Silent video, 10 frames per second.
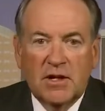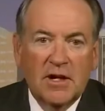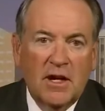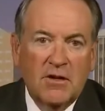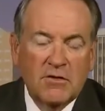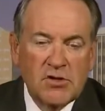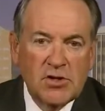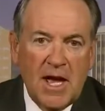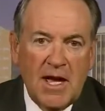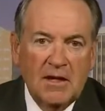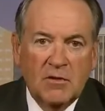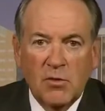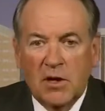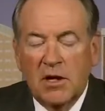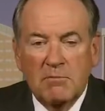they're going to understand, and
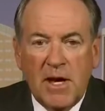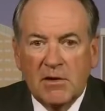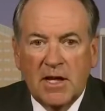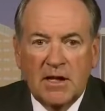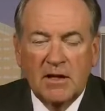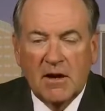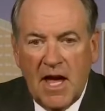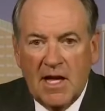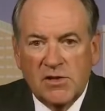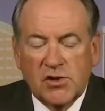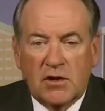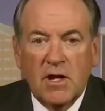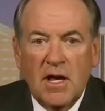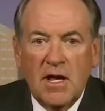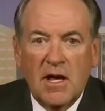we're going to better get in their heads, or
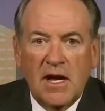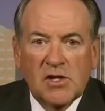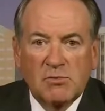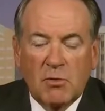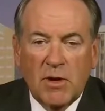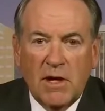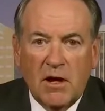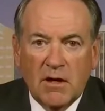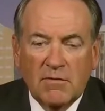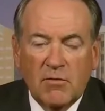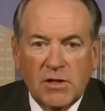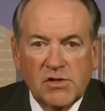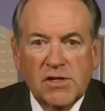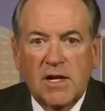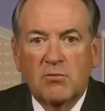as Marie Harf
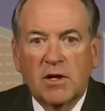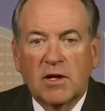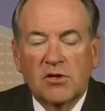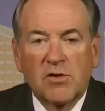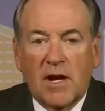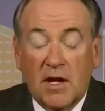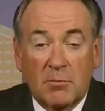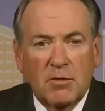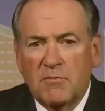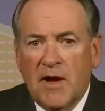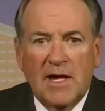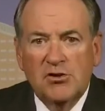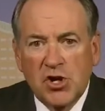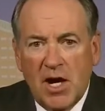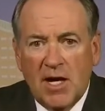once said, we're going to try to help them
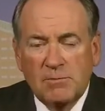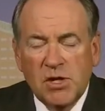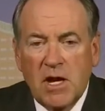find jobs.